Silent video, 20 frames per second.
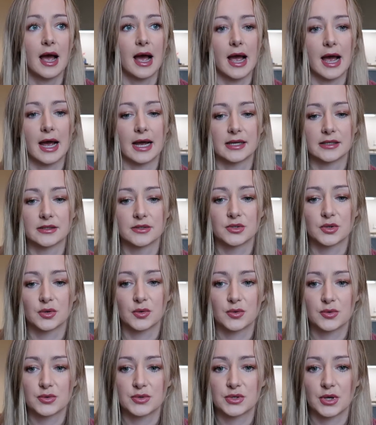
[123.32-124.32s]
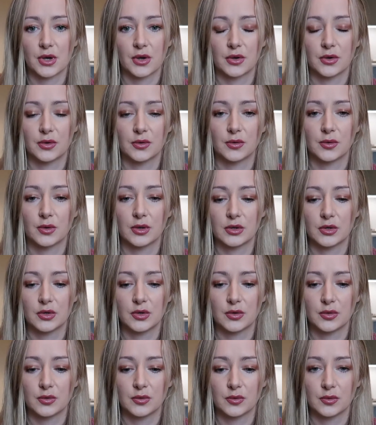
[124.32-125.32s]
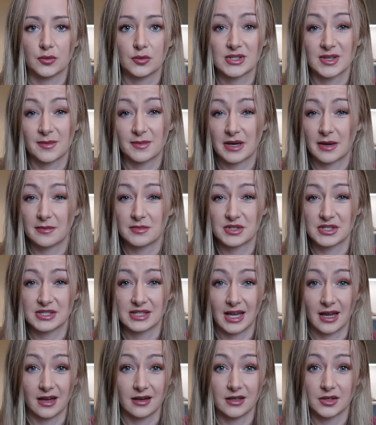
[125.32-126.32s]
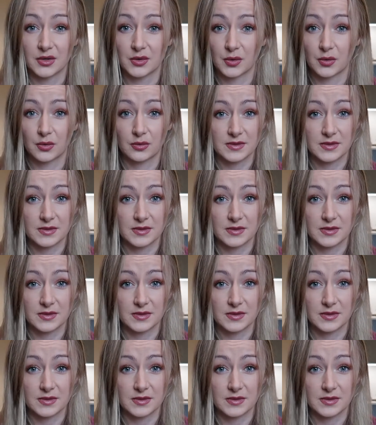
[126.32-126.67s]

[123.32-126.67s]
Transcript: And also you sometimes just get a little